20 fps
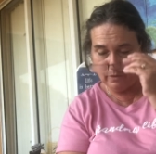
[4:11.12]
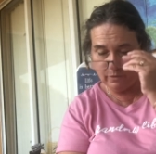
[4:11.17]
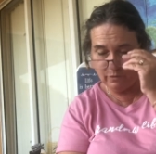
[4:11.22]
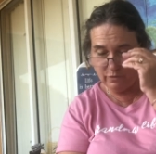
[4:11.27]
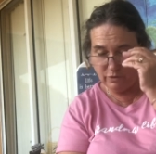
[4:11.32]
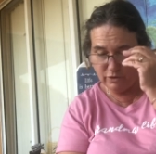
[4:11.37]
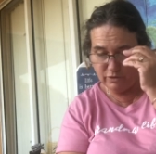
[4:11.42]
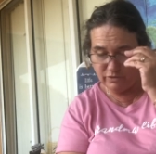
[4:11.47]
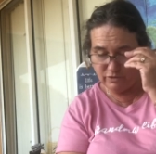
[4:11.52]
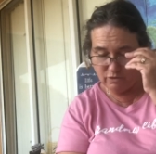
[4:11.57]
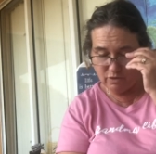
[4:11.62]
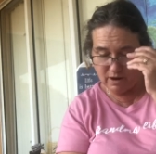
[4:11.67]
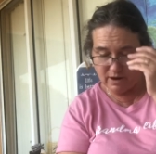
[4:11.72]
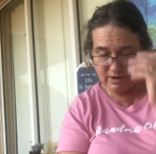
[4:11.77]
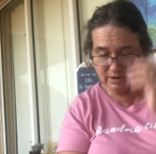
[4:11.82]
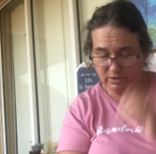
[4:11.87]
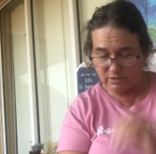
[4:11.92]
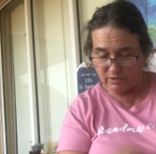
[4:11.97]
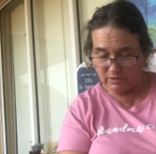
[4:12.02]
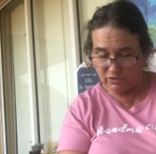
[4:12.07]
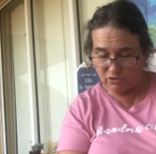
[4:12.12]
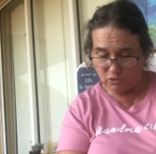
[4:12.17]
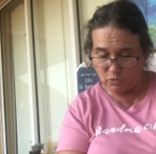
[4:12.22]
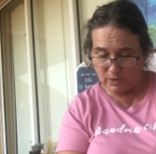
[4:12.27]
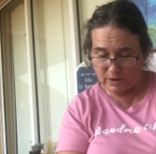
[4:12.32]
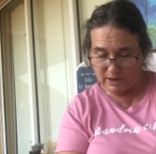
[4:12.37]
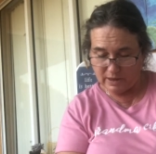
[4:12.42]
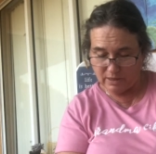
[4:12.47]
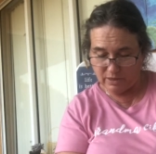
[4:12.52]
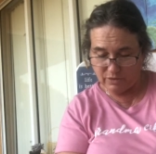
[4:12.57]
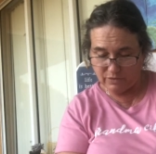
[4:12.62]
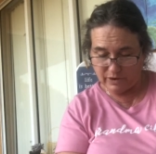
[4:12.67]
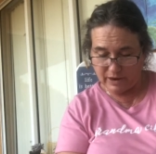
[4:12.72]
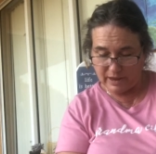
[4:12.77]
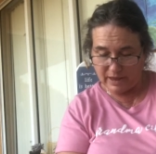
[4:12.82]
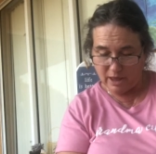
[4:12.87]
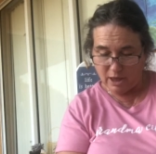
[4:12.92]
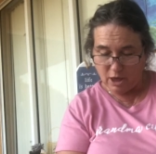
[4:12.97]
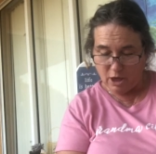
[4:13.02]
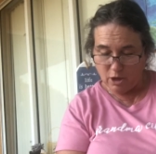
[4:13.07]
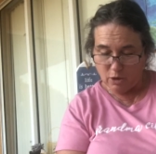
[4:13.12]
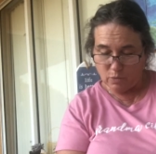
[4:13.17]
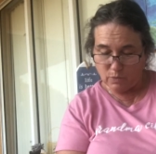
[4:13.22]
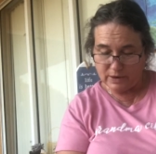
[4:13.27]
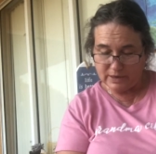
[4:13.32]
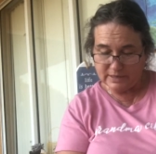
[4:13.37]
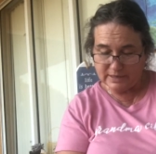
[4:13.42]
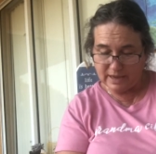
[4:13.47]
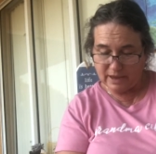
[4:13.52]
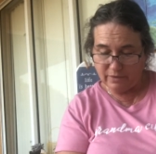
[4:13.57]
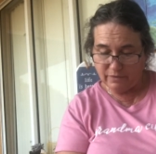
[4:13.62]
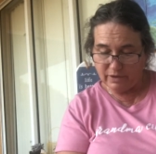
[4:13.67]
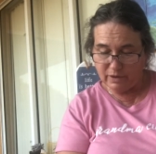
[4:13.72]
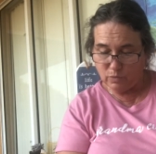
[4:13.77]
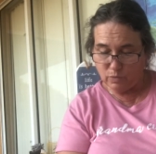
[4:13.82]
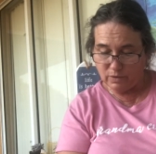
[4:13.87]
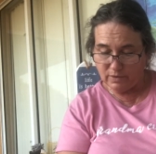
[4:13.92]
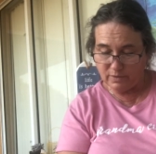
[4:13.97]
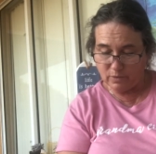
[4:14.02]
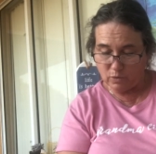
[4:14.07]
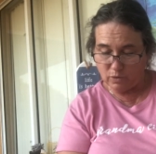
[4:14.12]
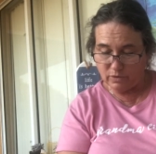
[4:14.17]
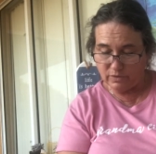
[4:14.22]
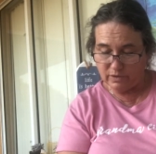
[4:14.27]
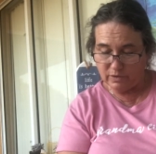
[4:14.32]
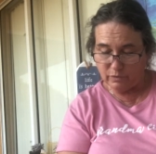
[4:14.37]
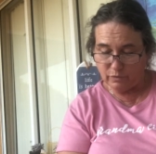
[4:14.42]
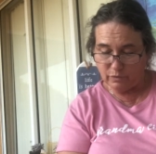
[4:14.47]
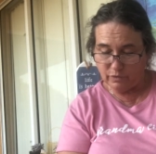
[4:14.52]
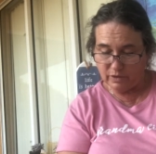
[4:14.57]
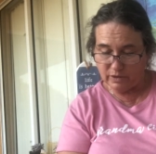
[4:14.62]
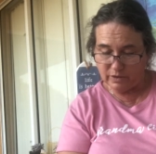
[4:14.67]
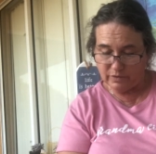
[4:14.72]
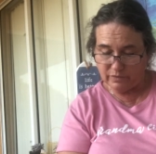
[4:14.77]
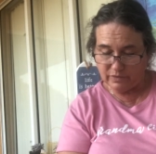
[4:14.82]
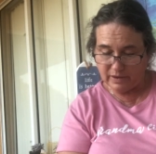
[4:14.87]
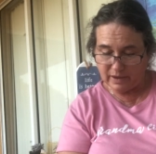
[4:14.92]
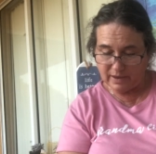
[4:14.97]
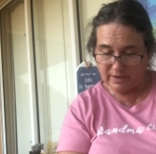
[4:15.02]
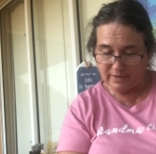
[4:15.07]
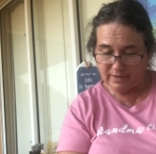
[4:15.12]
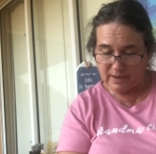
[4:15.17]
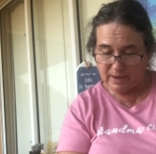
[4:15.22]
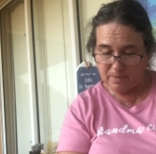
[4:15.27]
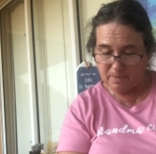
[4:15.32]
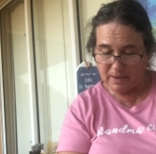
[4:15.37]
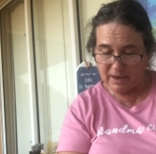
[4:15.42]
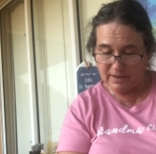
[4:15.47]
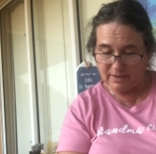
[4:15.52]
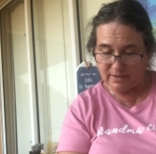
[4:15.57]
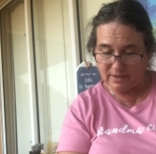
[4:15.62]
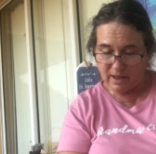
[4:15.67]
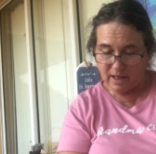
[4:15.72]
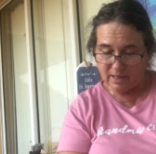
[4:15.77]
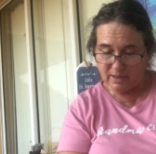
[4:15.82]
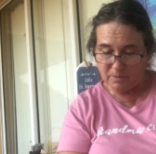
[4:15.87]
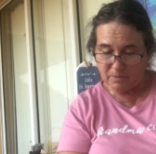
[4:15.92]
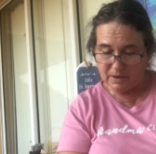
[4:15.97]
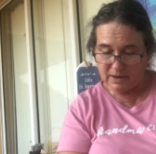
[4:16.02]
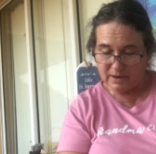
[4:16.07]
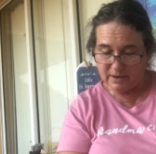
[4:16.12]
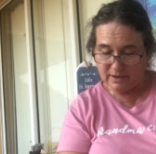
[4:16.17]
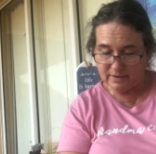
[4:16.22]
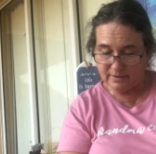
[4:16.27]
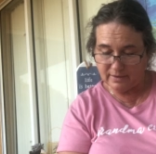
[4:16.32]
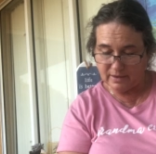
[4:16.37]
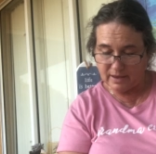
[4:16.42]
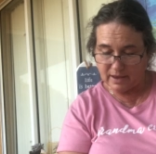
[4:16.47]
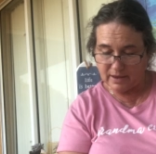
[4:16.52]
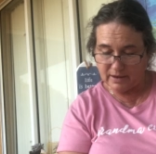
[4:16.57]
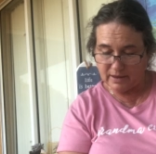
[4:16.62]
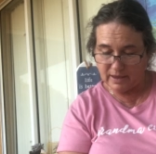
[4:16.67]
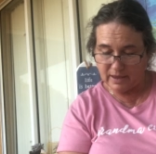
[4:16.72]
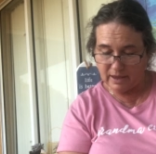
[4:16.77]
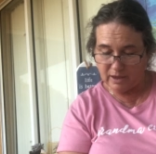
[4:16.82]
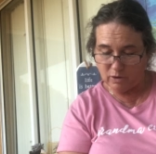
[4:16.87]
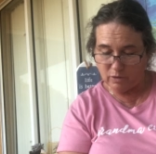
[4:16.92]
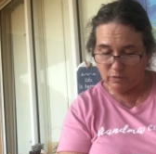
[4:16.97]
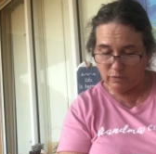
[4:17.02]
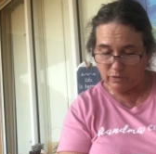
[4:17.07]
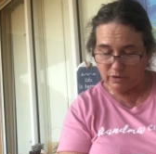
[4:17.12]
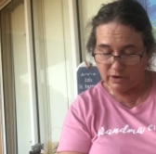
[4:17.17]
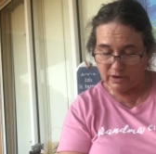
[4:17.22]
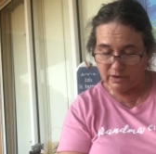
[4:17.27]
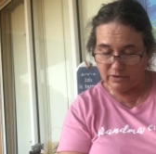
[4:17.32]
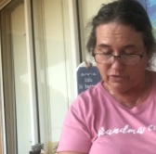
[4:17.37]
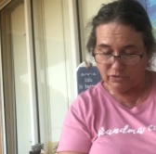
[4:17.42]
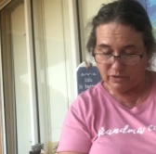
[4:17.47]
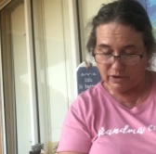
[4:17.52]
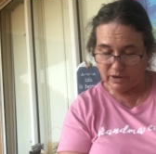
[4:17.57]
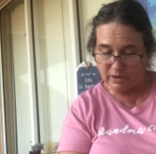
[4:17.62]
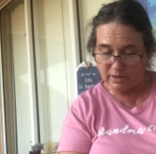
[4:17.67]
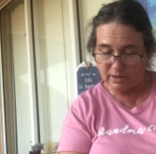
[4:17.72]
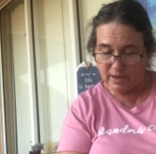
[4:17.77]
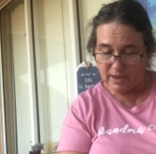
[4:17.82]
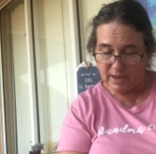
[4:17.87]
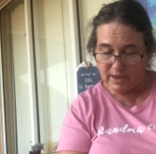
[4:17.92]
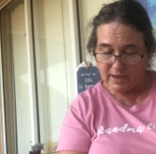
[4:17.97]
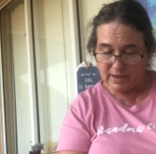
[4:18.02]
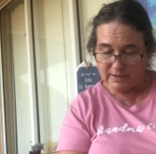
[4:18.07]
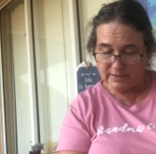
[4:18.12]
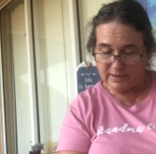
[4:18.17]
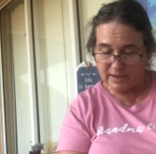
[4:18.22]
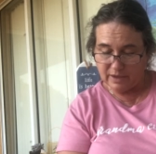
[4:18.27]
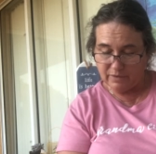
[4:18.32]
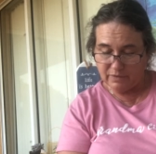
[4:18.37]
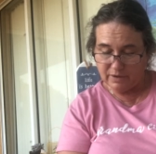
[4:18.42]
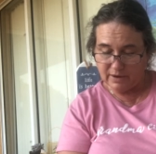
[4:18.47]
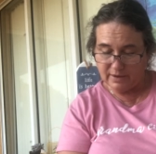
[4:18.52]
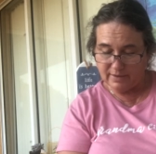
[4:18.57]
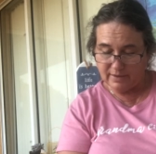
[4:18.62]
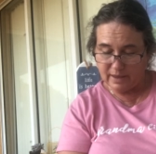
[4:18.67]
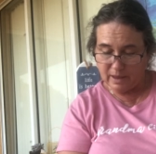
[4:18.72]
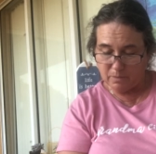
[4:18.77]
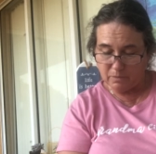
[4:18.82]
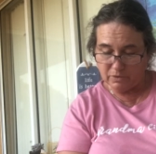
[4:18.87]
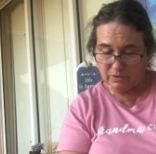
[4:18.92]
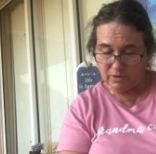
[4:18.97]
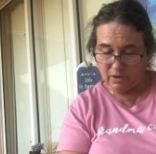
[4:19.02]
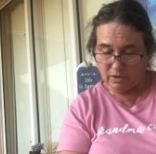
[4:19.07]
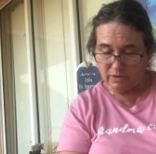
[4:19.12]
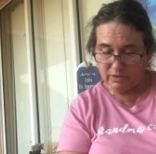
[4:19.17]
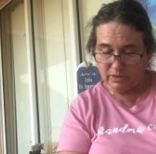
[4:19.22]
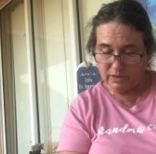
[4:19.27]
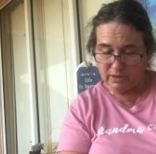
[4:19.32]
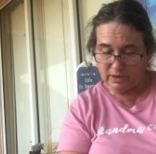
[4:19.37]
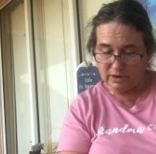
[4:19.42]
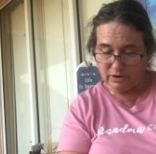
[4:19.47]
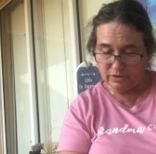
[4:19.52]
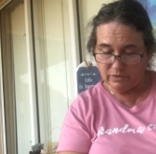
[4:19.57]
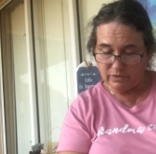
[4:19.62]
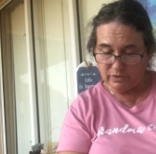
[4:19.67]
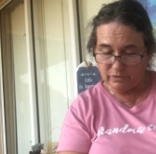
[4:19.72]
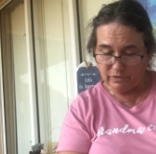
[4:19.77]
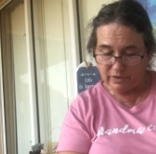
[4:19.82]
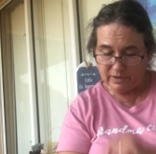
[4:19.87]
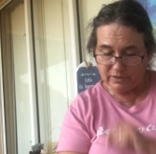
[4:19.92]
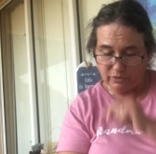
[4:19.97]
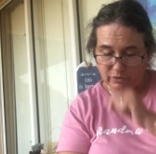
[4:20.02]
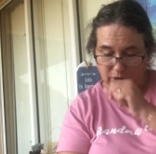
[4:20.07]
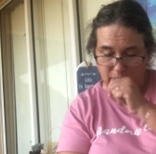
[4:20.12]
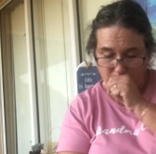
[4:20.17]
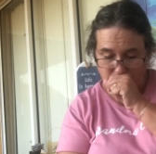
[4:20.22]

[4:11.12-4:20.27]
First Chronicles 23. When David was old and full of days, he made Solomon his son king over Israel. David assembled all the leaders of Israel